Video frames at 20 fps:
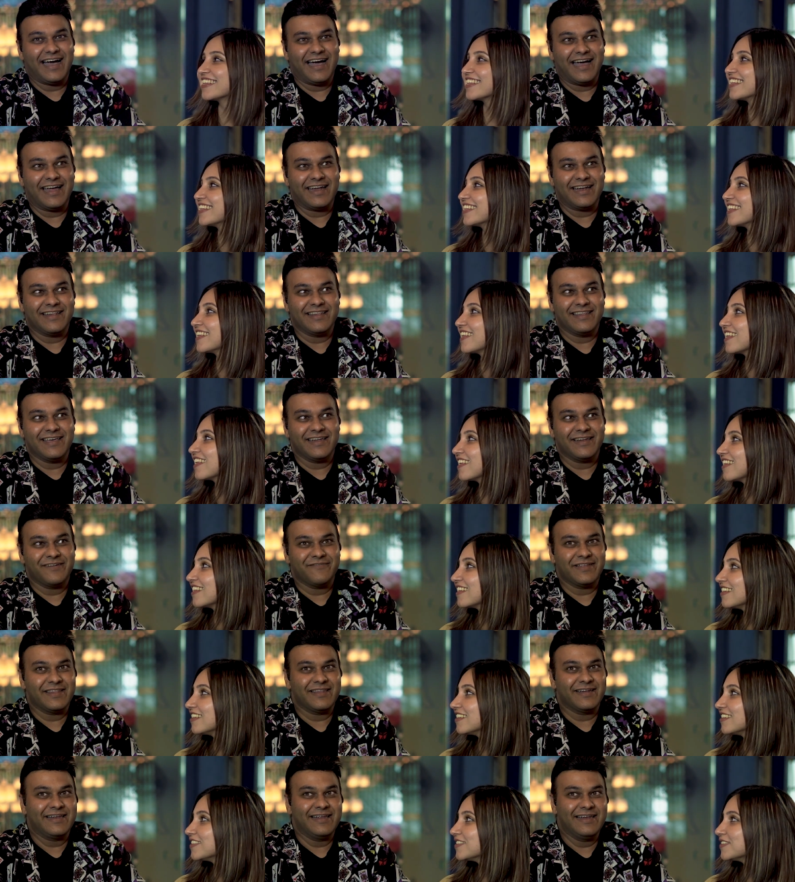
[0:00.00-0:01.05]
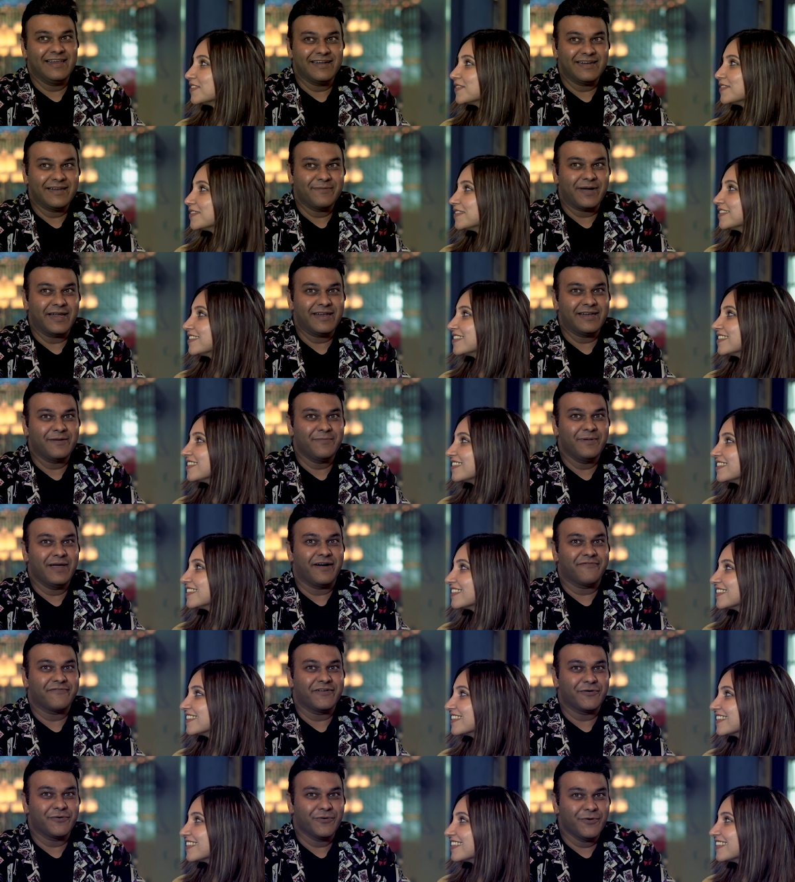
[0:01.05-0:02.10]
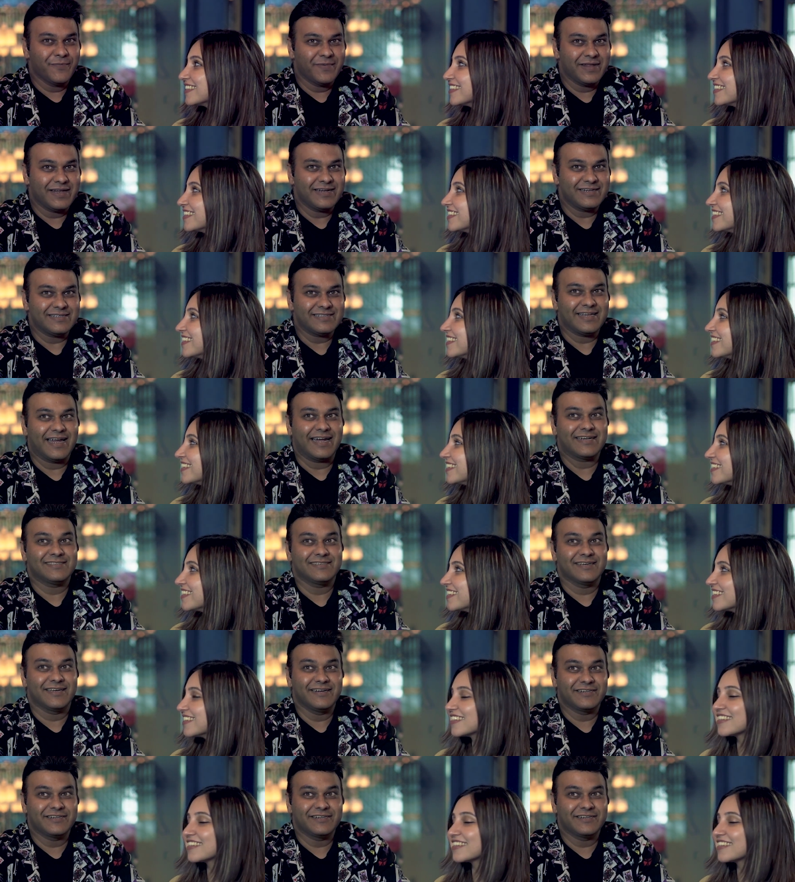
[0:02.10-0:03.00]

Speaker 1: and then when the dealer reminded me after two minutes, that's it,